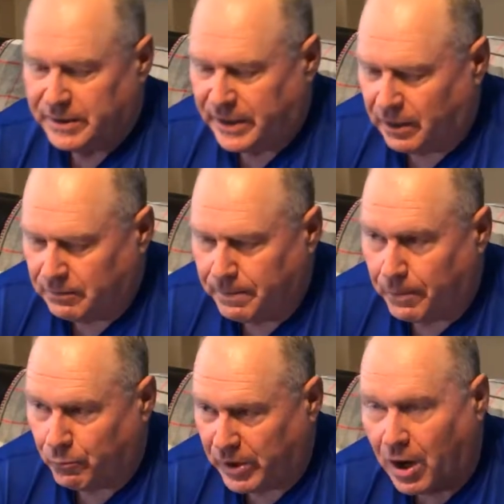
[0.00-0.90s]
Now,
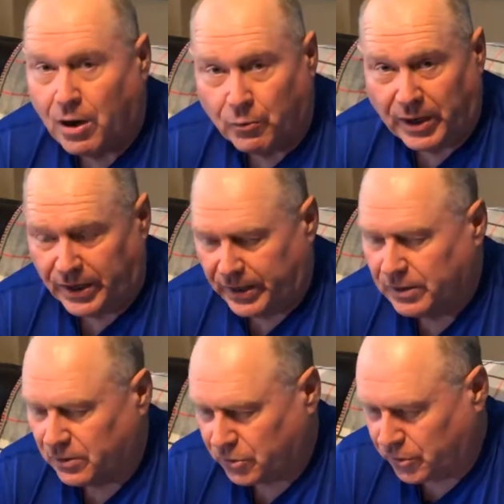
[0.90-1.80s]
we already
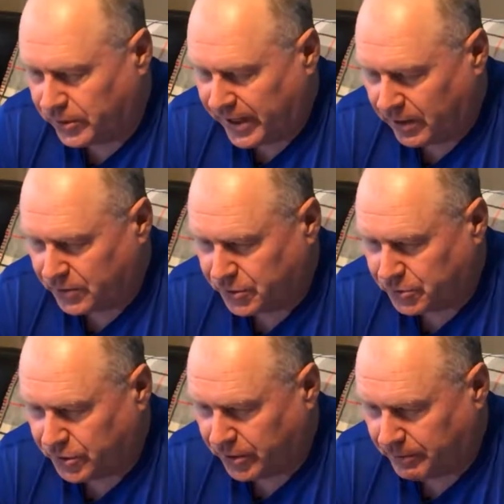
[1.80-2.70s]
learned how Social
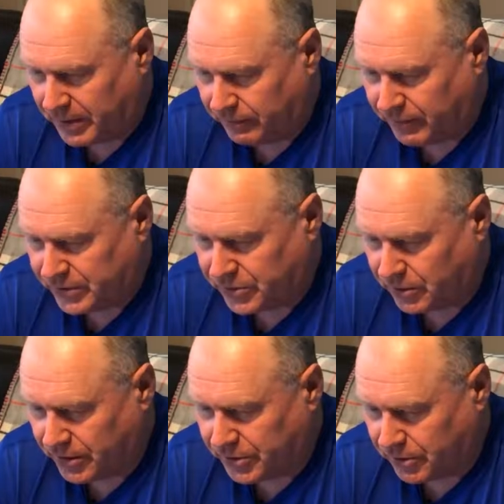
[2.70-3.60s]
Security benefits
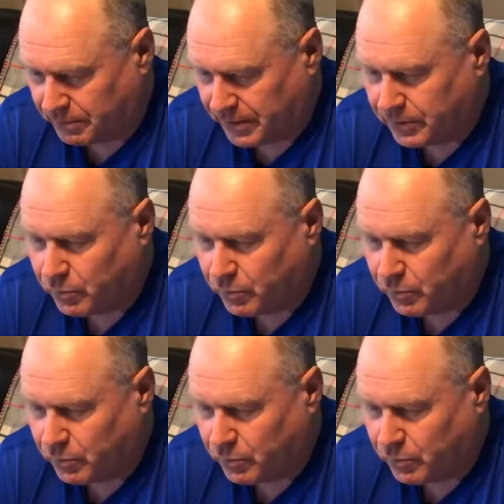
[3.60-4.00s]
are determined.